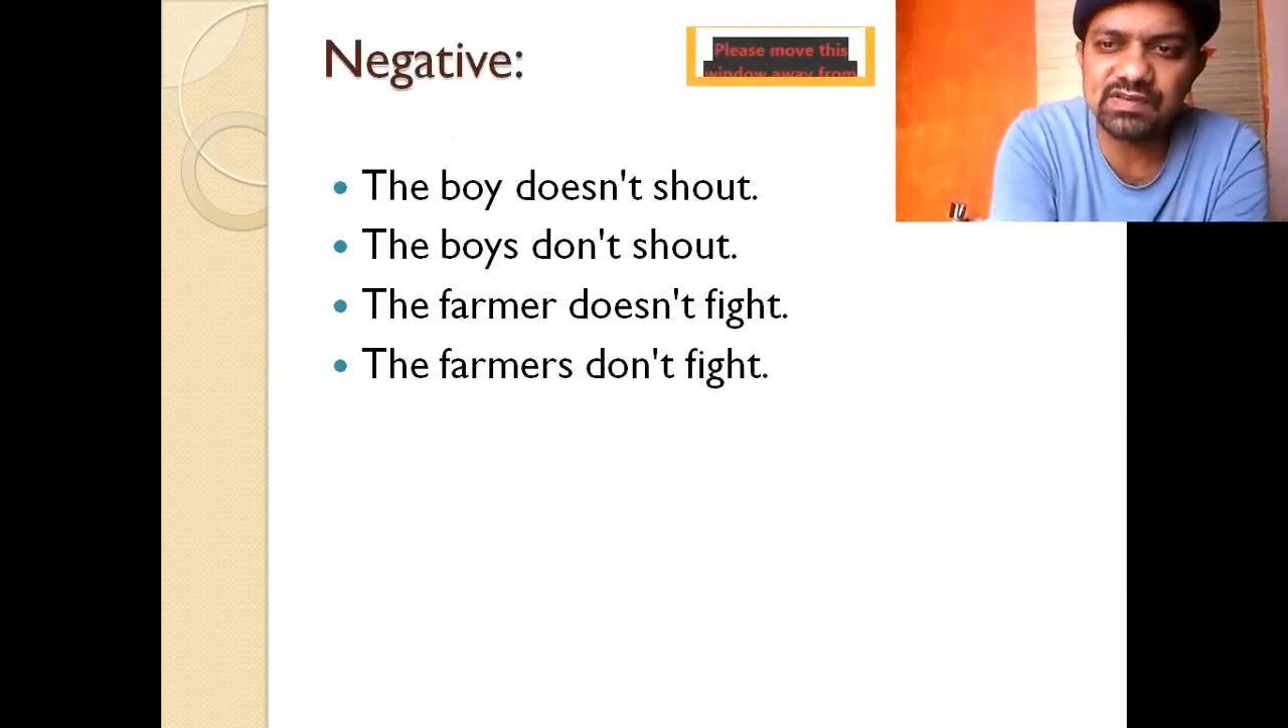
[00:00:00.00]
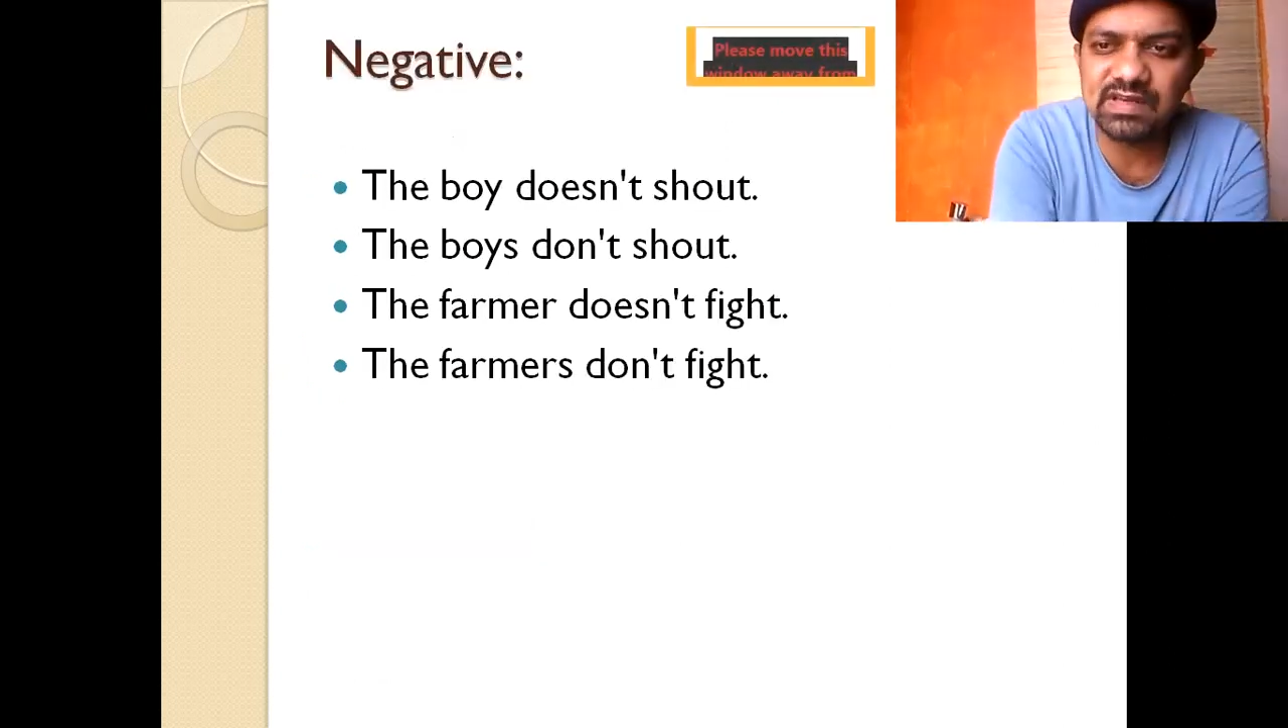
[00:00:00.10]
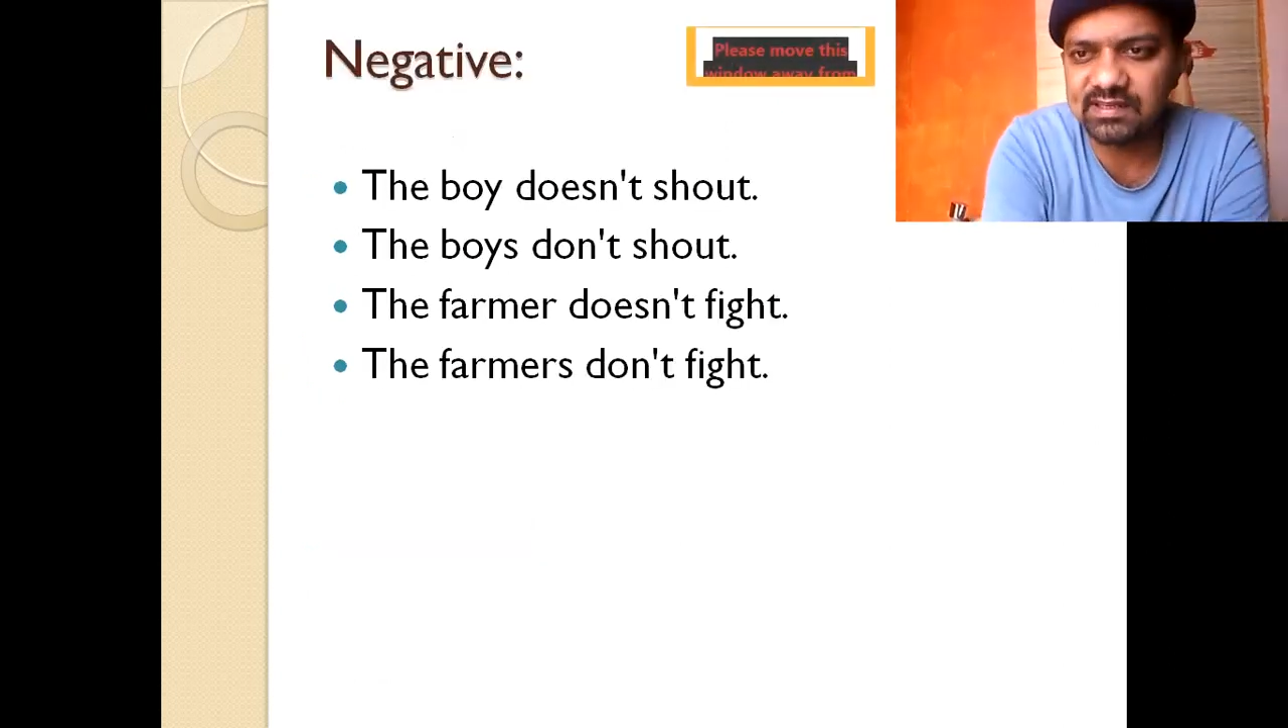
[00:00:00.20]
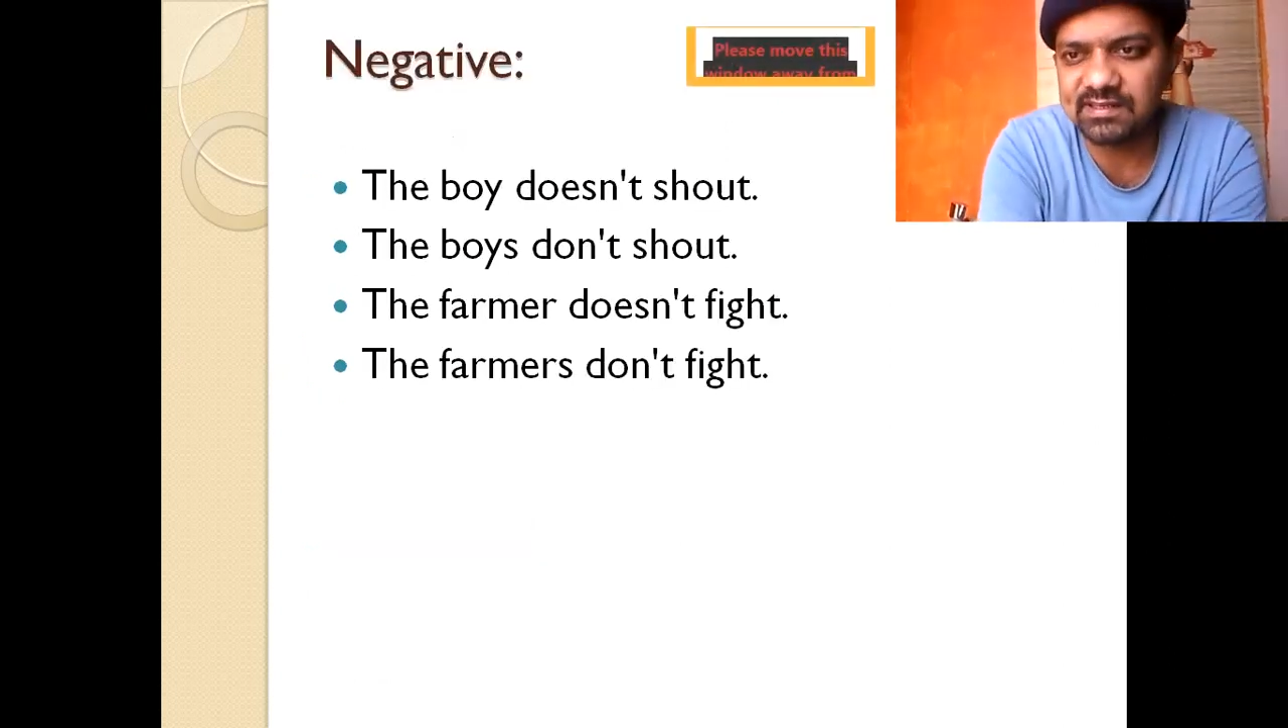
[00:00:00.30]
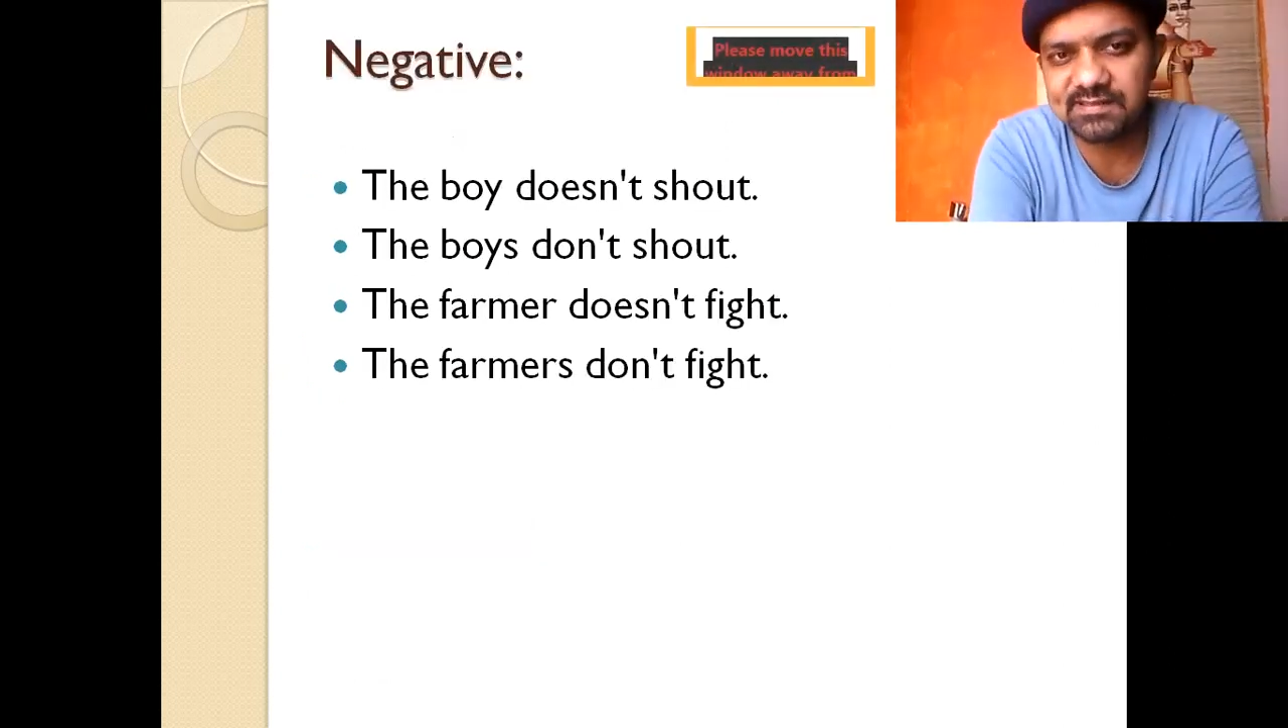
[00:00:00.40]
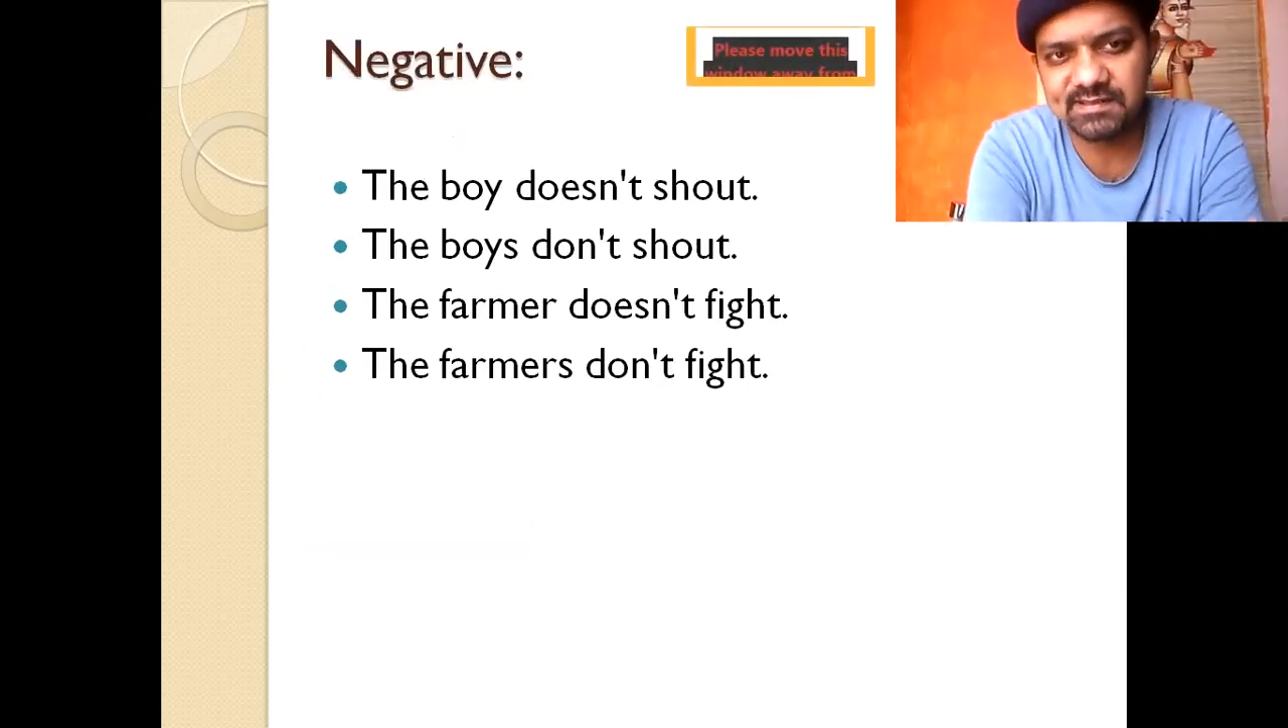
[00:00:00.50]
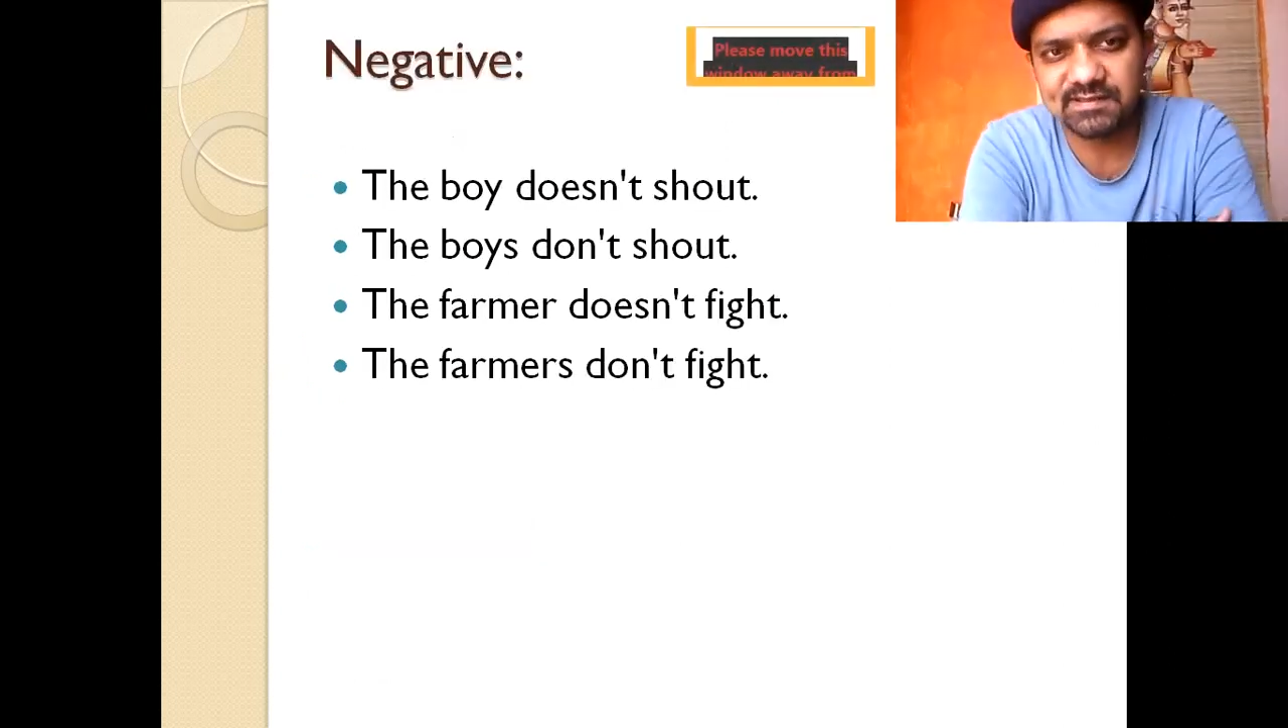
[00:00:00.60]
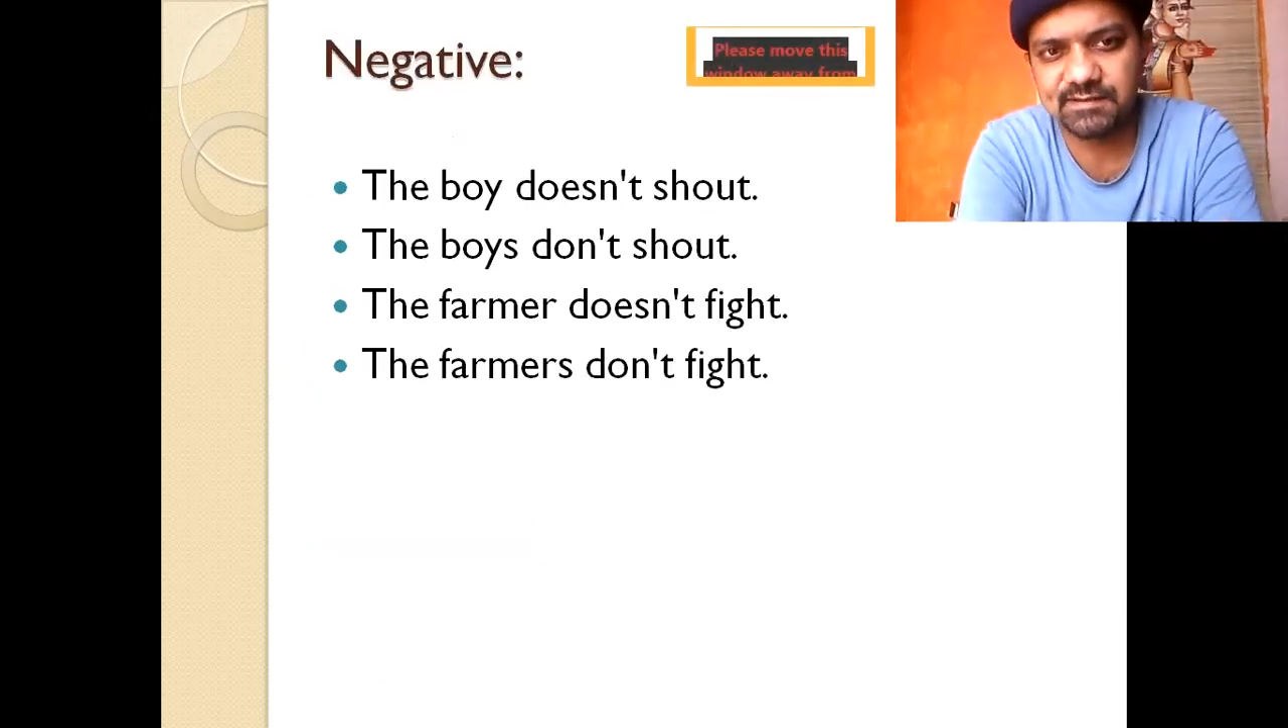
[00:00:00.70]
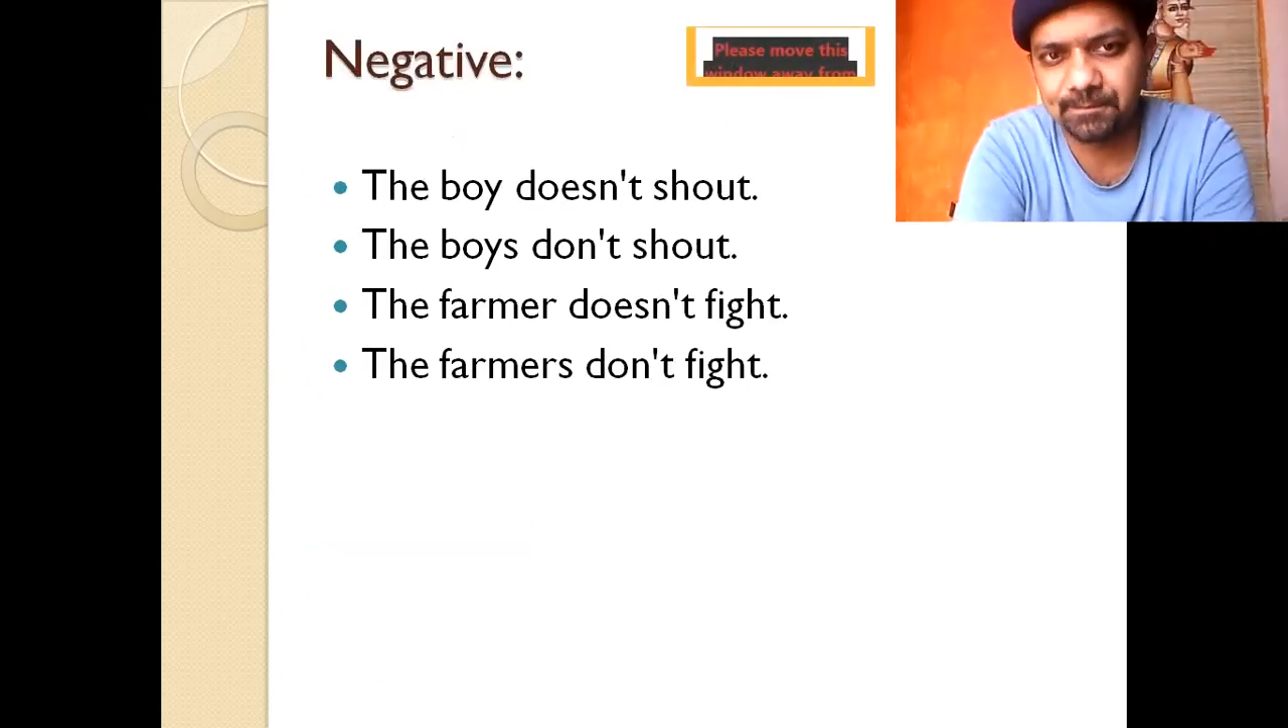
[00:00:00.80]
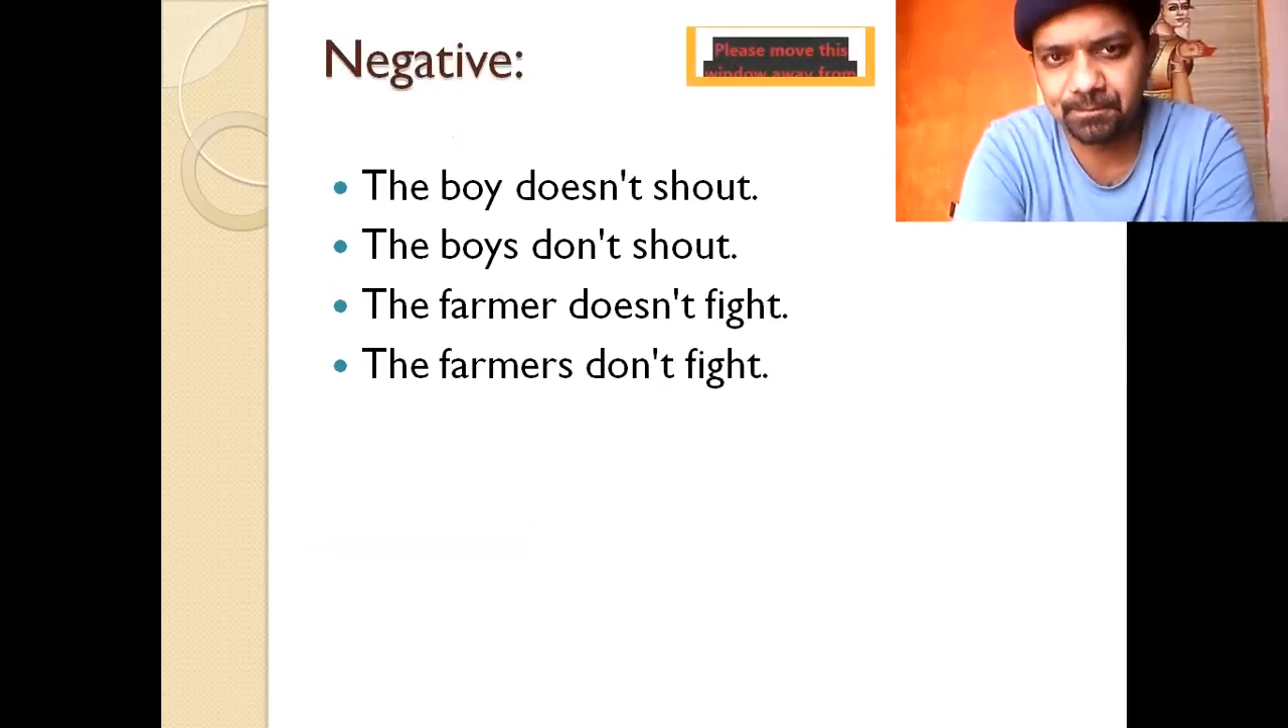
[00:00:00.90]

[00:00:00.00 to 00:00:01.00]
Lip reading: sentences.